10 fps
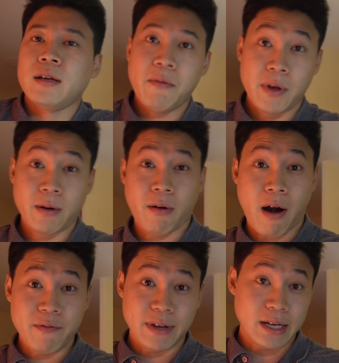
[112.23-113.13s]
it will
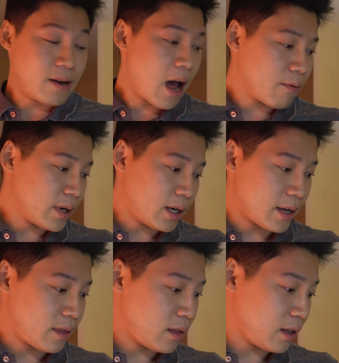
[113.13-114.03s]
arrive in an hour
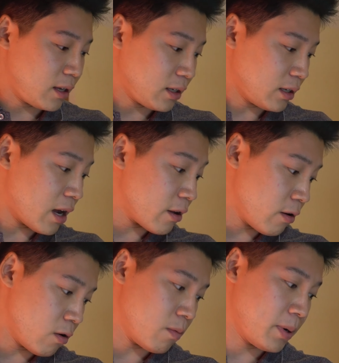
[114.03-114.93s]
I think I
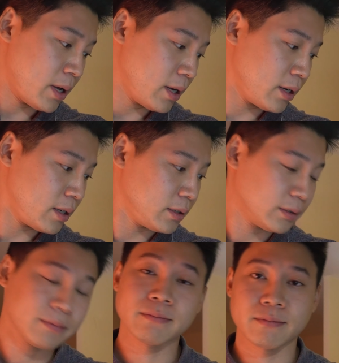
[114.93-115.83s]
hope
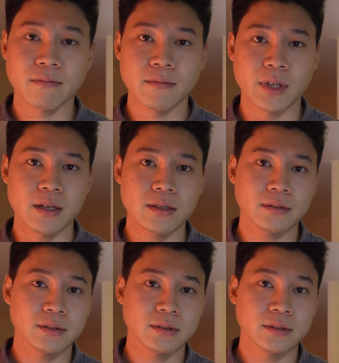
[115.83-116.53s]
yeah